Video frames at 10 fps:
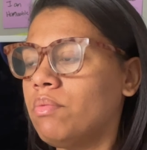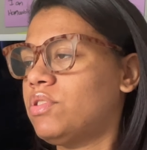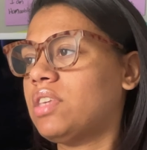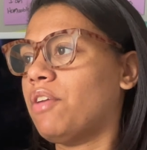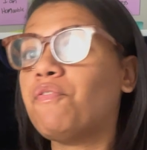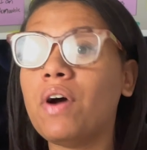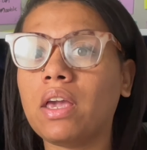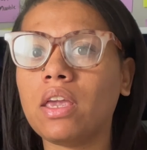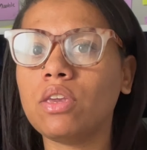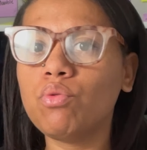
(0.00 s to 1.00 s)
say fuck
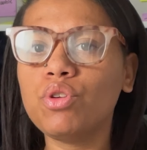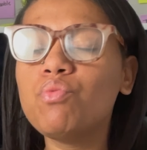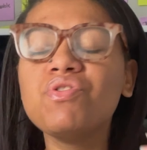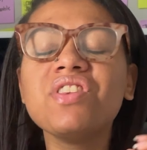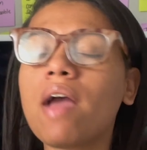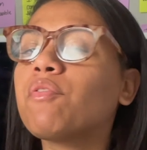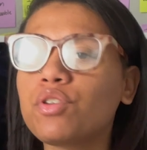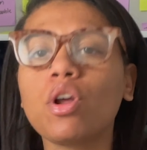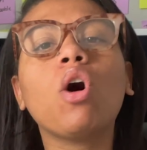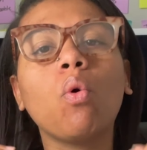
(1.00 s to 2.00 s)
it. You never
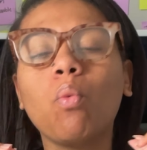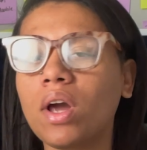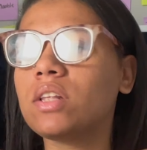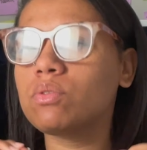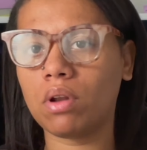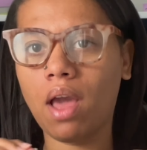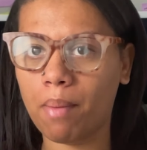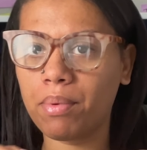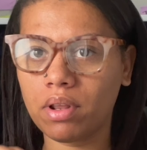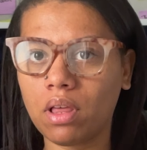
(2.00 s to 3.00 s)
know what is going to
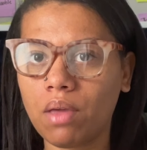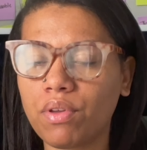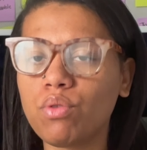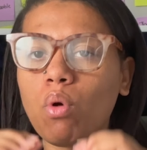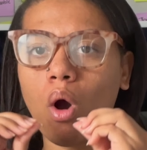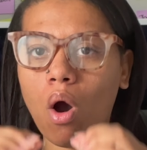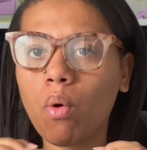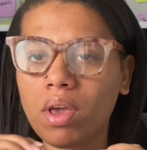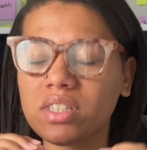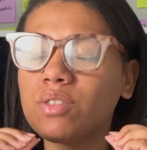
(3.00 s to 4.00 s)
happen in life, and you
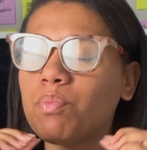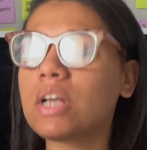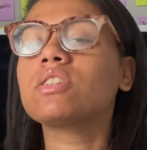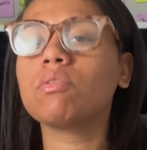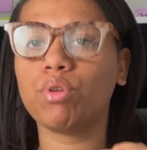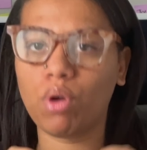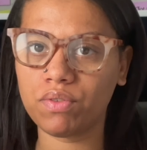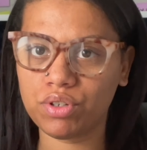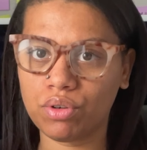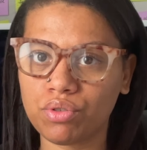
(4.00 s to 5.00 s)
always, especially when you have
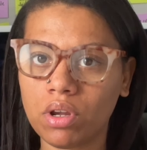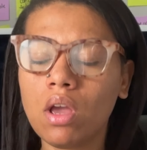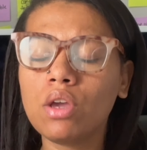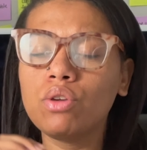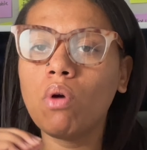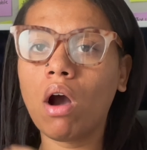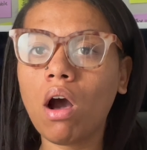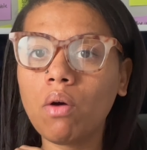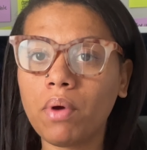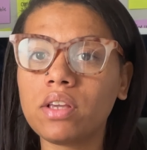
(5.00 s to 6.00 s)
children, you
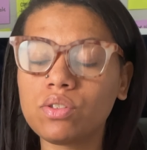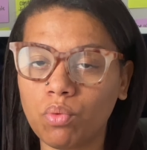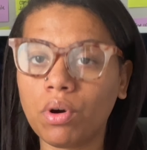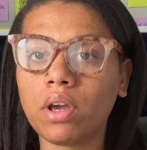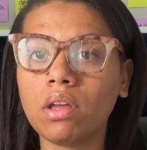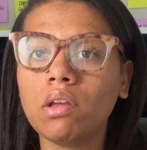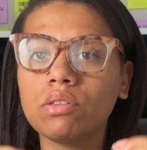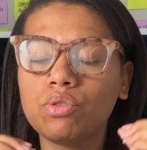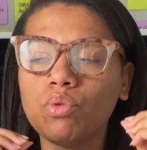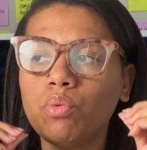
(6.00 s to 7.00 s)
always want
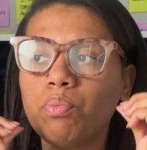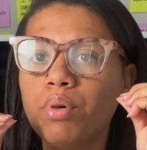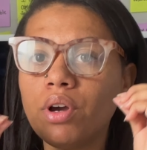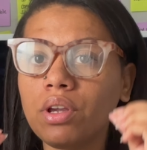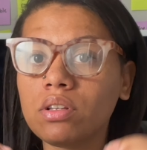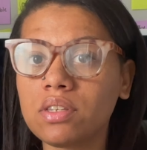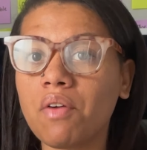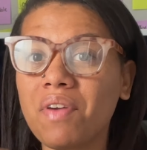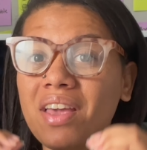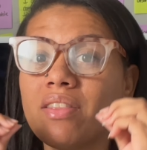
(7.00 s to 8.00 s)
to put
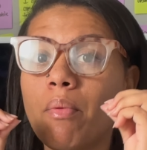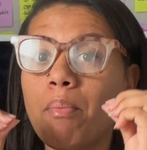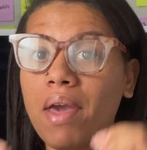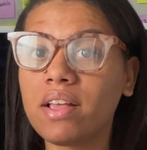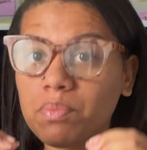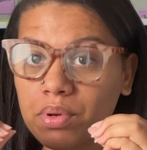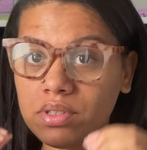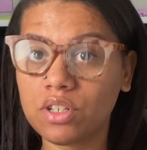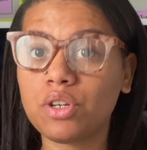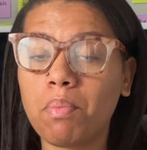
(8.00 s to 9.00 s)
yourself in the best
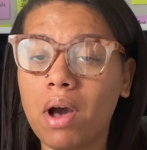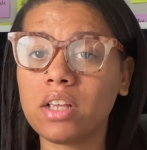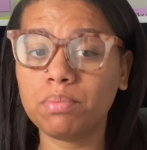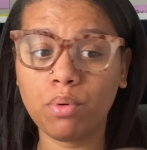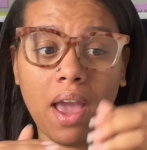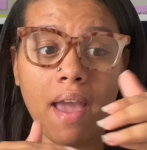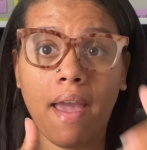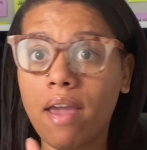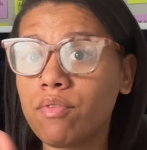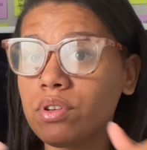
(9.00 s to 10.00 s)
position possible at
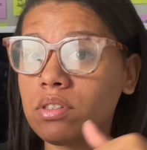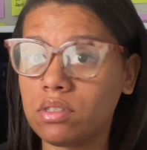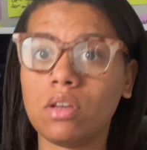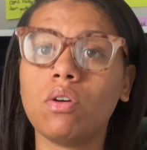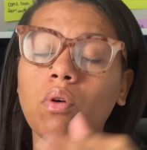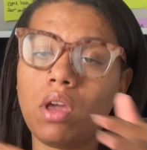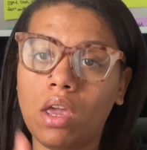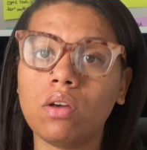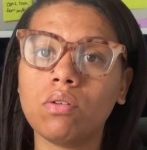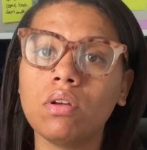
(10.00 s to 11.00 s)
every single
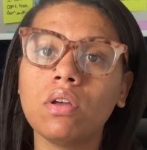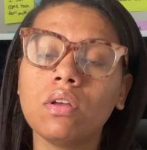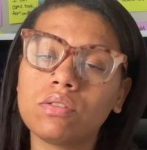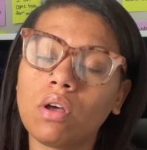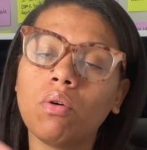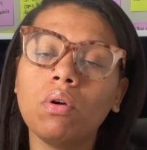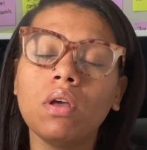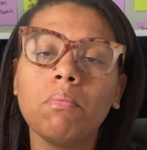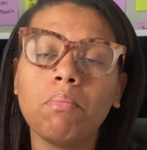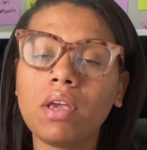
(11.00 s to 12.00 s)
angle. So
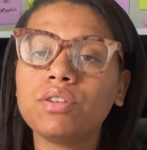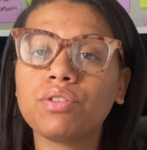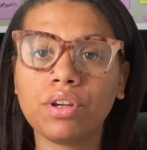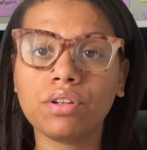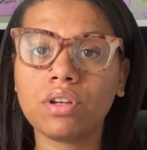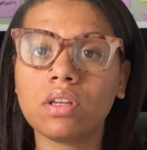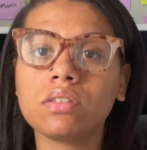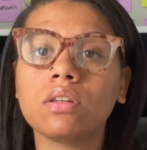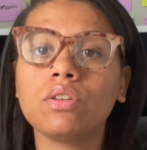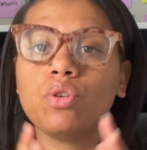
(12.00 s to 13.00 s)
make sure you're just
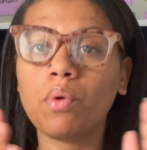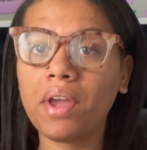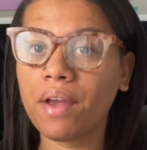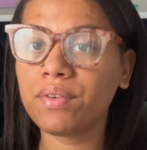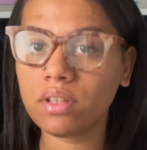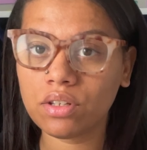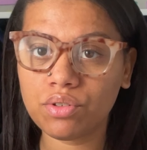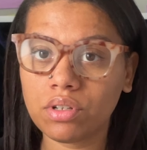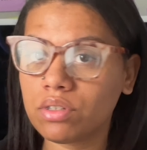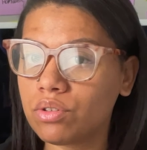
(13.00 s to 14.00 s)
doing everything that you
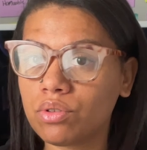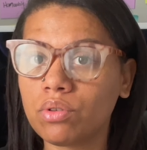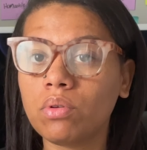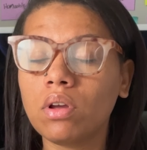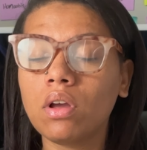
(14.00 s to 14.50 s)
need to do